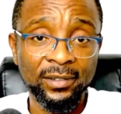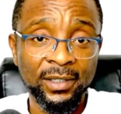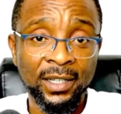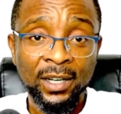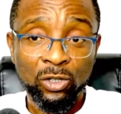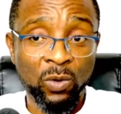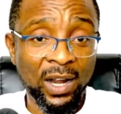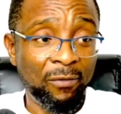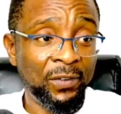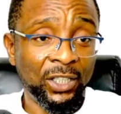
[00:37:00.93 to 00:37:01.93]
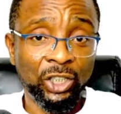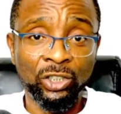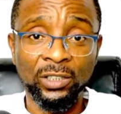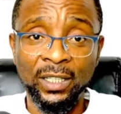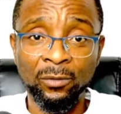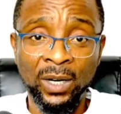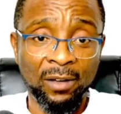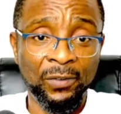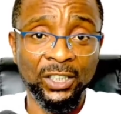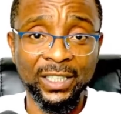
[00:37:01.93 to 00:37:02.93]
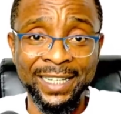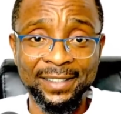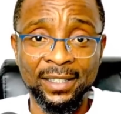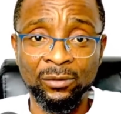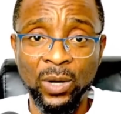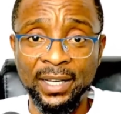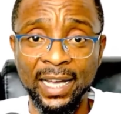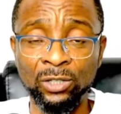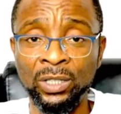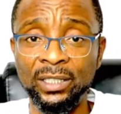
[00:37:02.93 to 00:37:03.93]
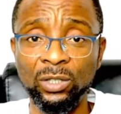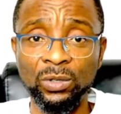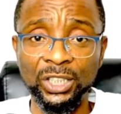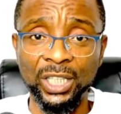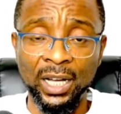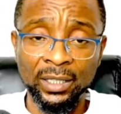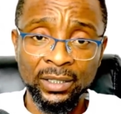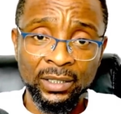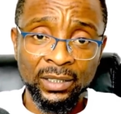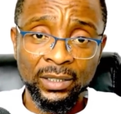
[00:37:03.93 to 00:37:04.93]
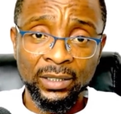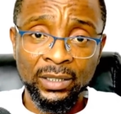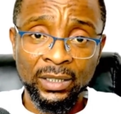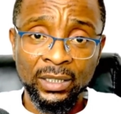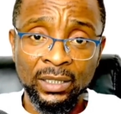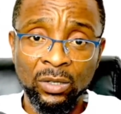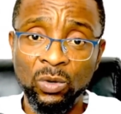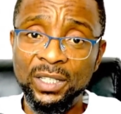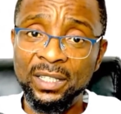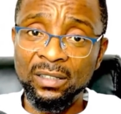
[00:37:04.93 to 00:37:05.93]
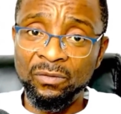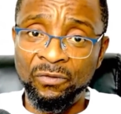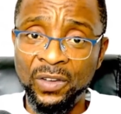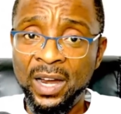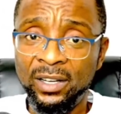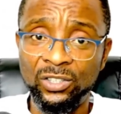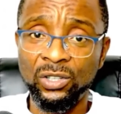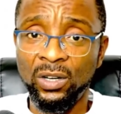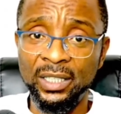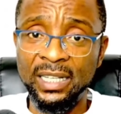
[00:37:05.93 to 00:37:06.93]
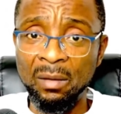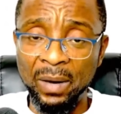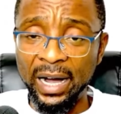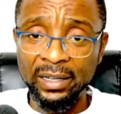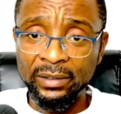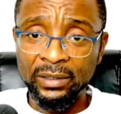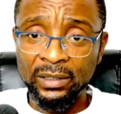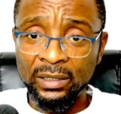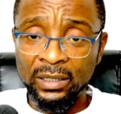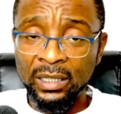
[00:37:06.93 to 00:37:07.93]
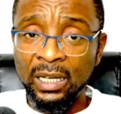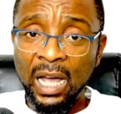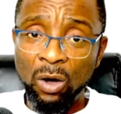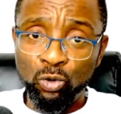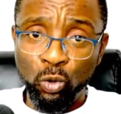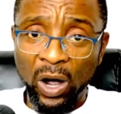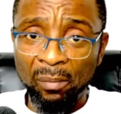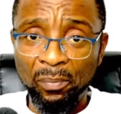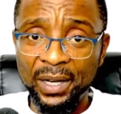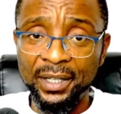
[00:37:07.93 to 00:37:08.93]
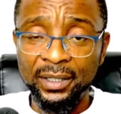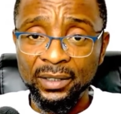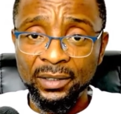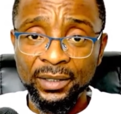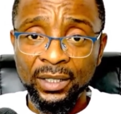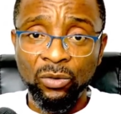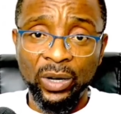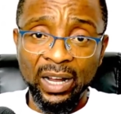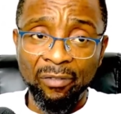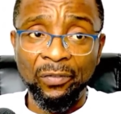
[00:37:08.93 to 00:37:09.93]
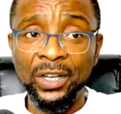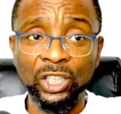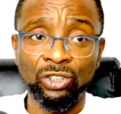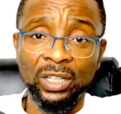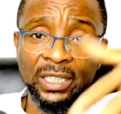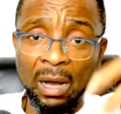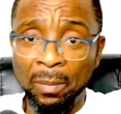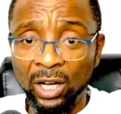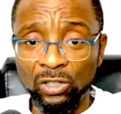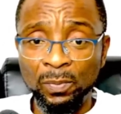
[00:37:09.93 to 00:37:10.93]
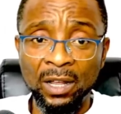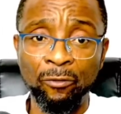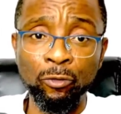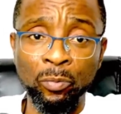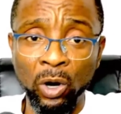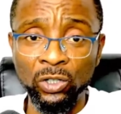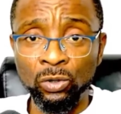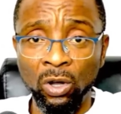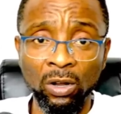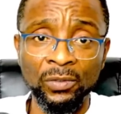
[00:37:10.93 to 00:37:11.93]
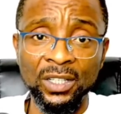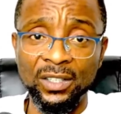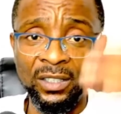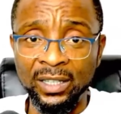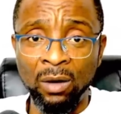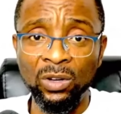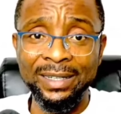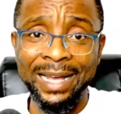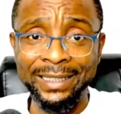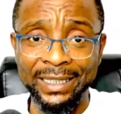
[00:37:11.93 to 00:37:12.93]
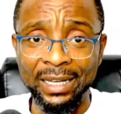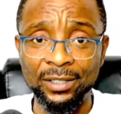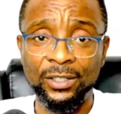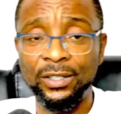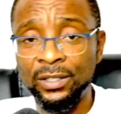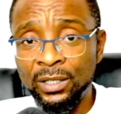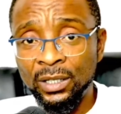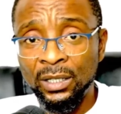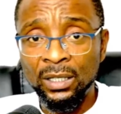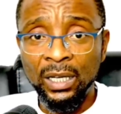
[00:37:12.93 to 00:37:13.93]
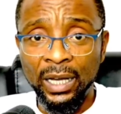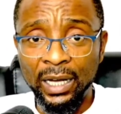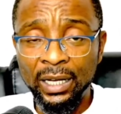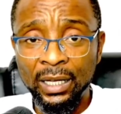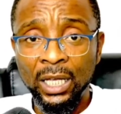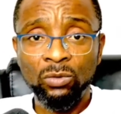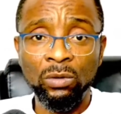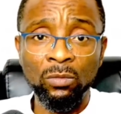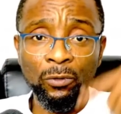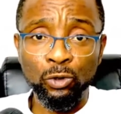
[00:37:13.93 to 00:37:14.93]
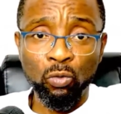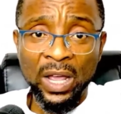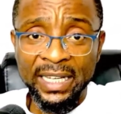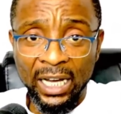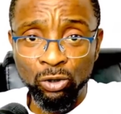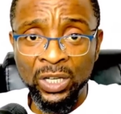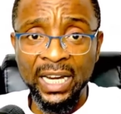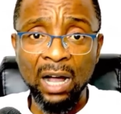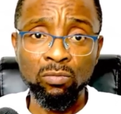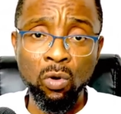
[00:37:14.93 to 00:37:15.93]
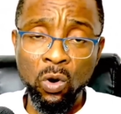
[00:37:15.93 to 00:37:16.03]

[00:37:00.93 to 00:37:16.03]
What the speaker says: So when I finish eating where they are doing the orisha, with the very solid eba, I will go and play. When I finish running about, play football, do all of this, that one digests. We move to where they are doing agbo.